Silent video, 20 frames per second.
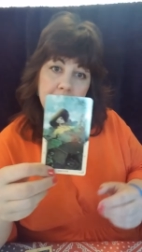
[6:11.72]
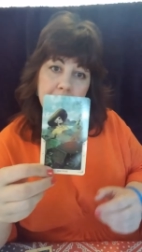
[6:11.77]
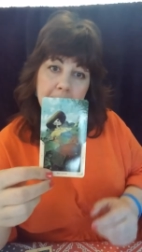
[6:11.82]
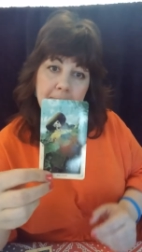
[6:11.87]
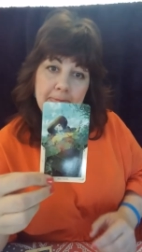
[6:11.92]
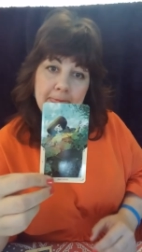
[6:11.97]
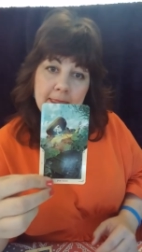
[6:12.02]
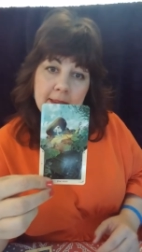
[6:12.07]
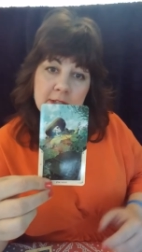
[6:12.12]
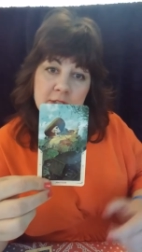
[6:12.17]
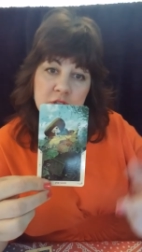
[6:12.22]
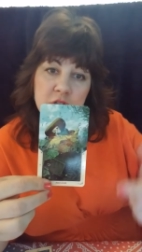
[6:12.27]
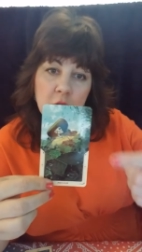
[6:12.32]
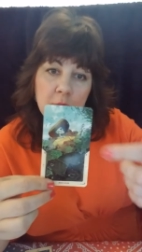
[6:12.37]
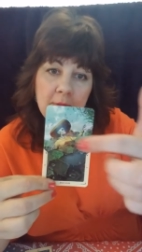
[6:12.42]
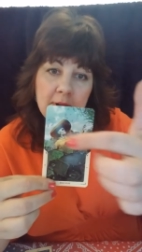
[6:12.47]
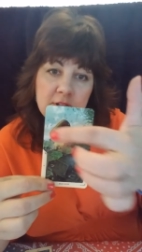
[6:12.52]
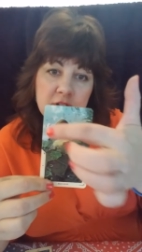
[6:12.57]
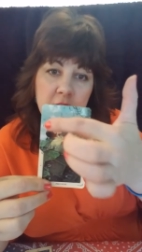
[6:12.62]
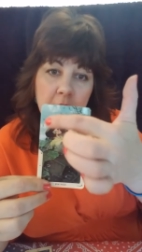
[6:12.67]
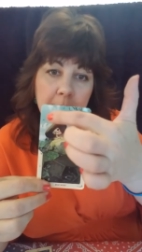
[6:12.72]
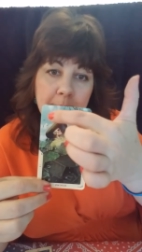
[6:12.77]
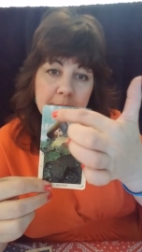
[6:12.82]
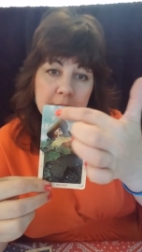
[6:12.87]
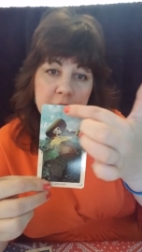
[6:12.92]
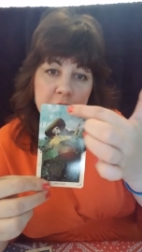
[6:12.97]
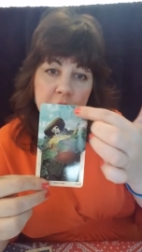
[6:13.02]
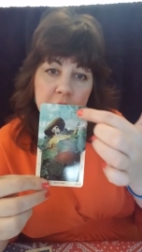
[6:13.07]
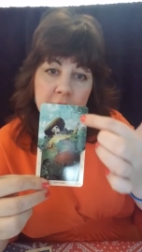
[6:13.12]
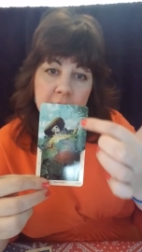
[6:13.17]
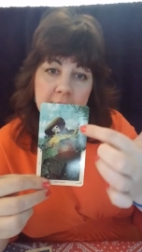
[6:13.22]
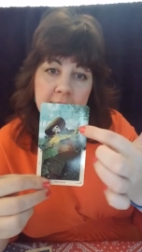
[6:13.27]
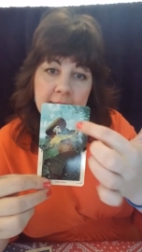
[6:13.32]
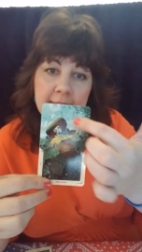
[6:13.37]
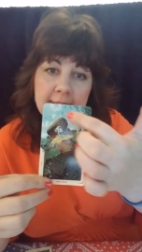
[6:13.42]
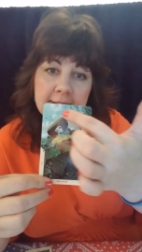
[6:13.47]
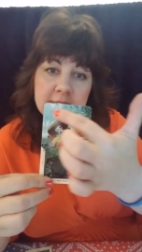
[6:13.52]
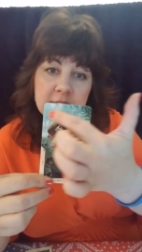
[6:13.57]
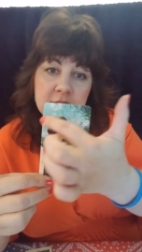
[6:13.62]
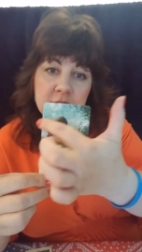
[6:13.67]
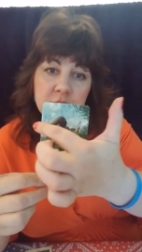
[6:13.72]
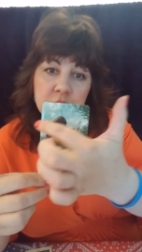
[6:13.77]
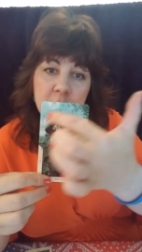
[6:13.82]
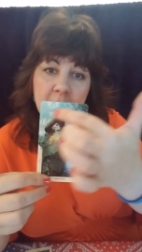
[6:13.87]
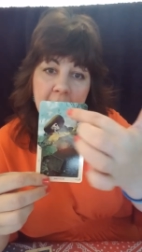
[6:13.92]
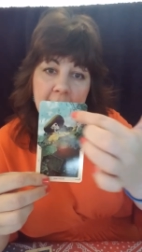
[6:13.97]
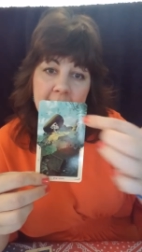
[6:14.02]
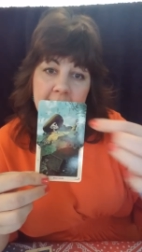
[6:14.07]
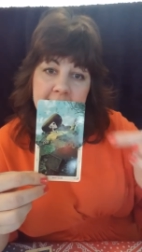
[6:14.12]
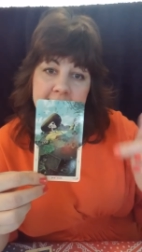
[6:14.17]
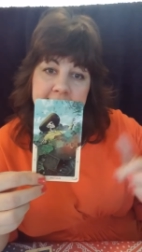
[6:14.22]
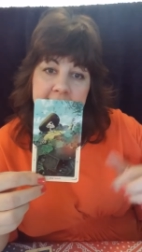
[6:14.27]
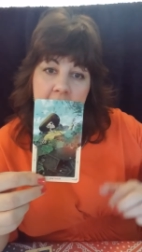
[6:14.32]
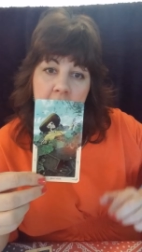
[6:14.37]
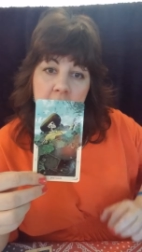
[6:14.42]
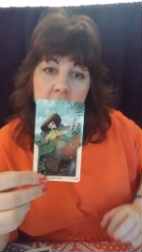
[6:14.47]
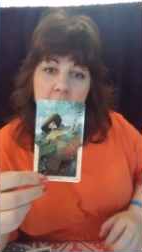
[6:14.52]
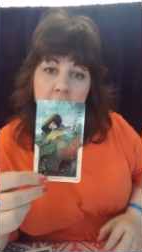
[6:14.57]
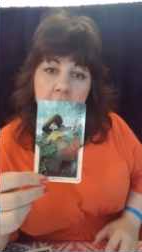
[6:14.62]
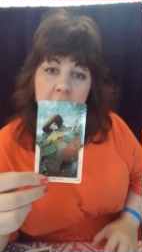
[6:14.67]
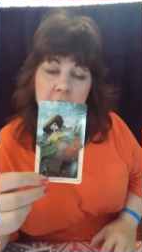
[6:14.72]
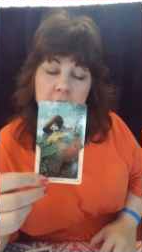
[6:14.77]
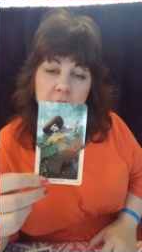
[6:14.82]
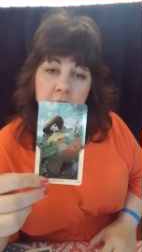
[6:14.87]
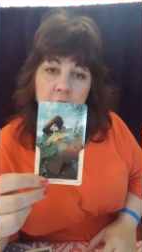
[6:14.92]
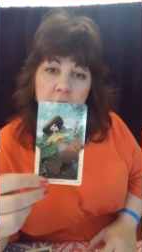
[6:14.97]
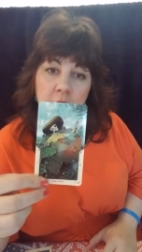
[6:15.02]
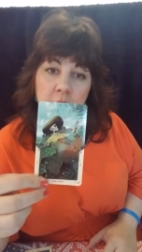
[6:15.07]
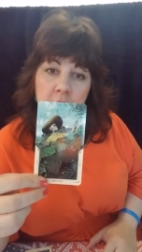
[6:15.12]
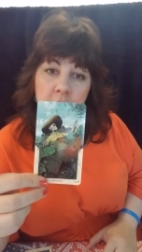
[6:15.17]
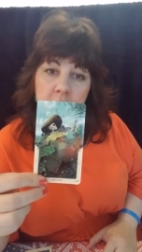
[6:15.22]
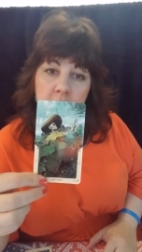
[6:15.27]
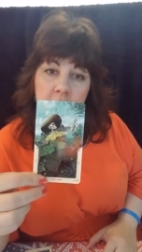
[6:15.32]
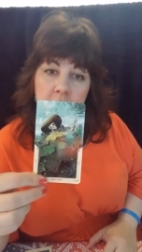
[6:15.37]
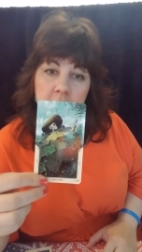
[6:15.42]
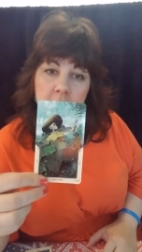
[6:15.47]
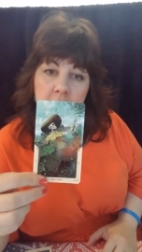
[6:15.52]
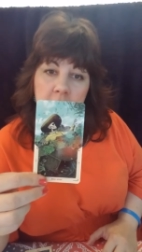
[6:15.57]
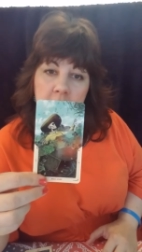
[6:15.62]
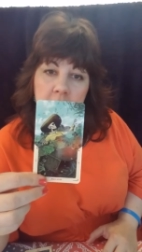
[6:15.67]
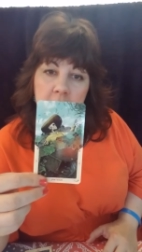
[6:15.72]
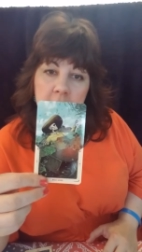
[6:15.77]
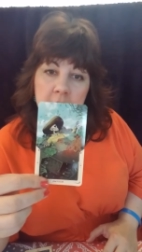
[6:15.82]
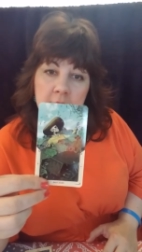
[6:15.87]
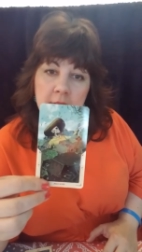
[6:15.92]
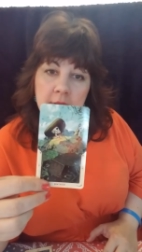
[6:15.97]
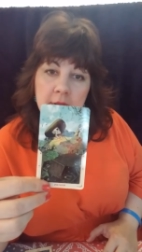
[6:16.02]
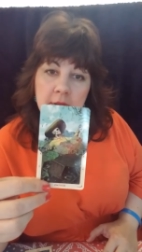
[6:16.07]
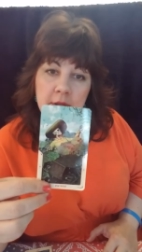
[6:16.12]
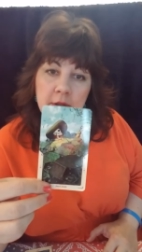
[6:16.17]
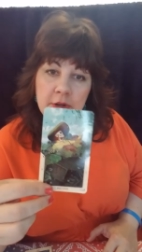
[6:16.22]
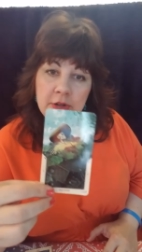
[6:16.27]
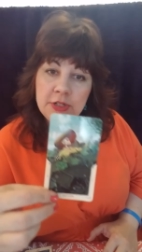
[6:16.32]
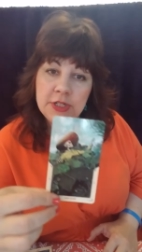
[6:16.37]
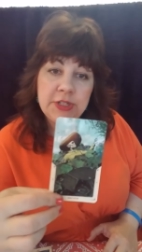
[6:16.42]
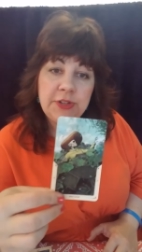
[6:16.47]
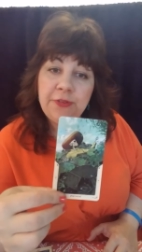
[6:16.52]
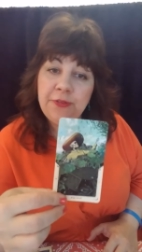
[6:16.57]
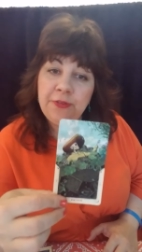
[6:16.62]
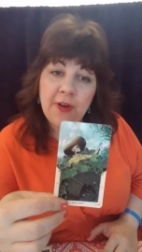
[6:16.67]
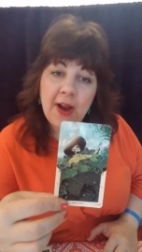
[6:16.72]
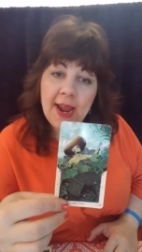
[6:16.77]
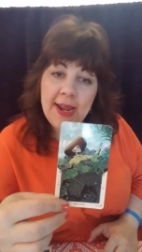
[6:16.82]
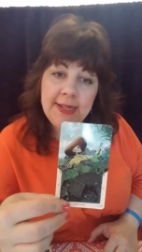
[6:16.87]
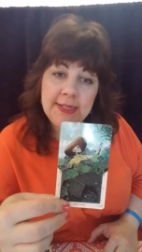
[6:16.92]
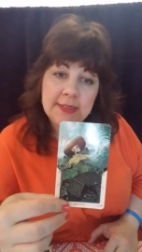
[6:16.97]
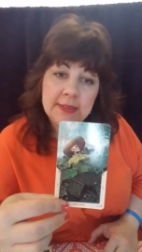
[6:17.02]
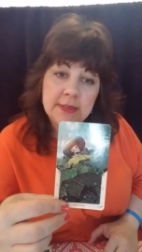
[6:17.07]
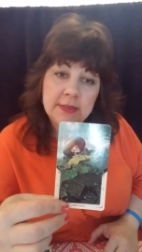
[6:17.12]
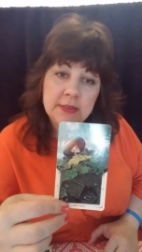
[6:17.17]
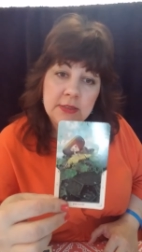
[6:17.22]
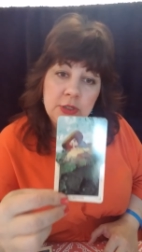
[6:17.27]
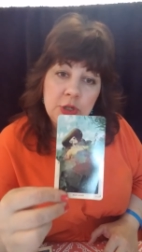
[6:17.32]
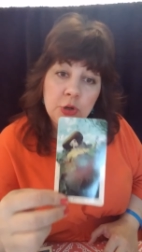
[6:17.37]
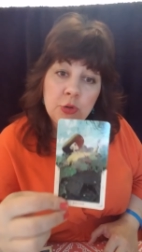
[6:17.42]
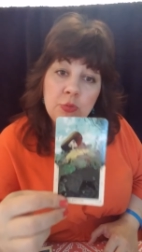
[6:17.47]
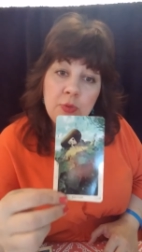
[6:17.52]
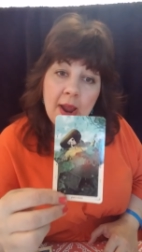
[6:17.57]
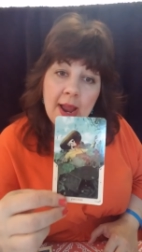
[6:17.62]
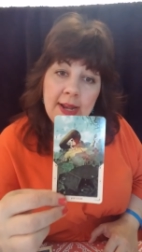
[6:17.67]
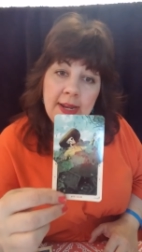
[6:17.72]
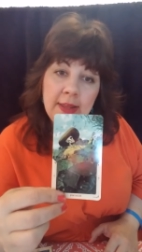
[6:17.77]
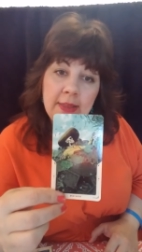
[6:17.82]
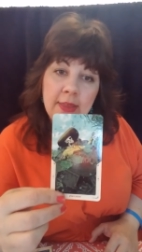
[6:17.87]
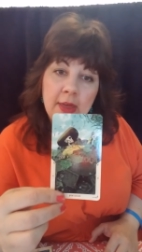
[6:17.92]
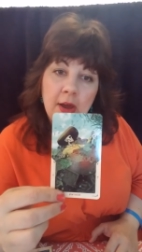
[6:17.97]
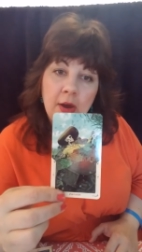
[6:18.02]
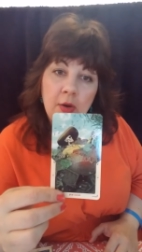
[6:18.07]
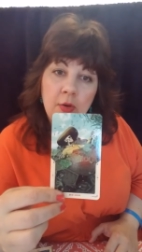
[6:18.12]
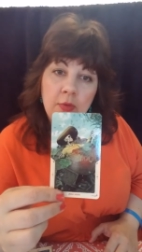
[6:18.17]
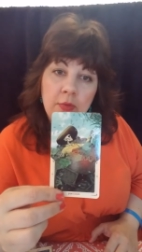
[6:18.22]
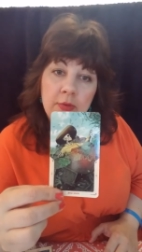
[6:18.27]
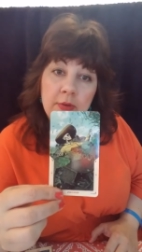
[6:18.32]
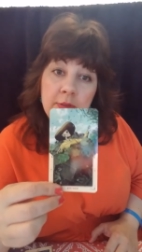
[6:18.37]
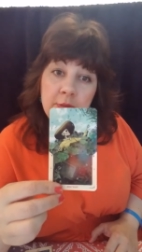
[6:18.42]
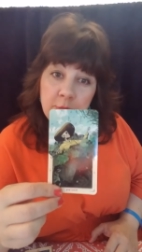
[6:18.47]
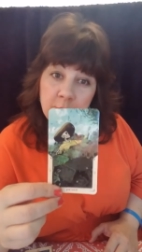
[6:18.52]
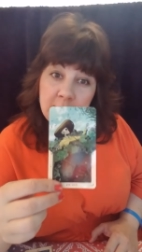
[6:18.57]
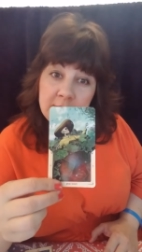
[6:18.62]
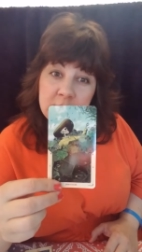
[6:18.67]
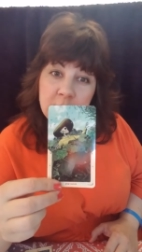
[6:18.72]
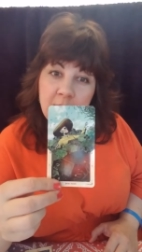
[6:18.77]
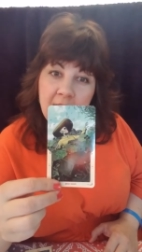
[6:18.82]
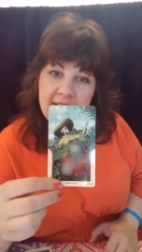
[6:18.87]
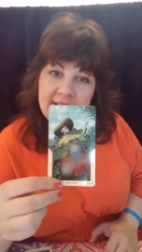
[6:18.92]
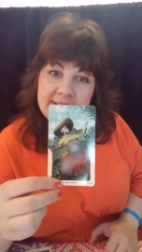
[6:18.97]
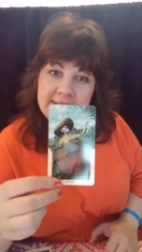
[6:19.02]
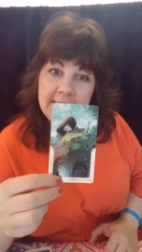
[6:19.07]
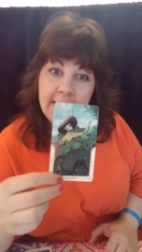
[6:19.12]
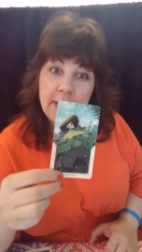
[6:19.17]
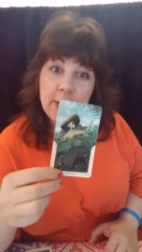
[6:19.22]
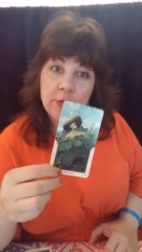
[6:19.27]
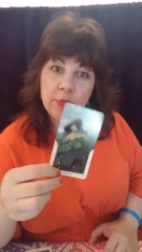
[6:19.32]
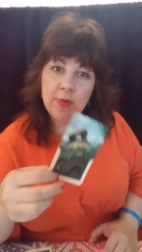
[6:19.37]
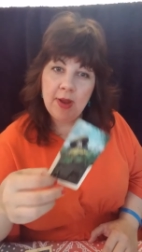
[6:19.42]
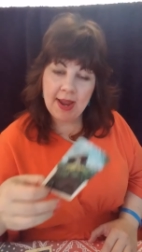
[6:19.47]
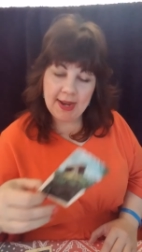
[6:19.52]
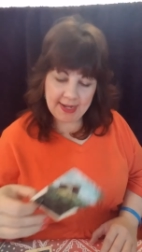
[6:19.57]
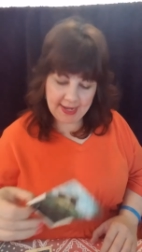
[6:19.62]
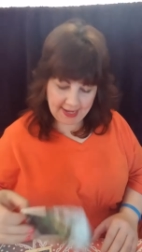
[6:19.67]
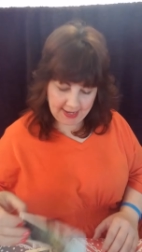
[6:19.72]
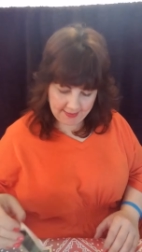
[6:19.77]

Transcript: So much opportunity that's raining down on you. You're just frightened. You're ready, though. The reason why I say you're ready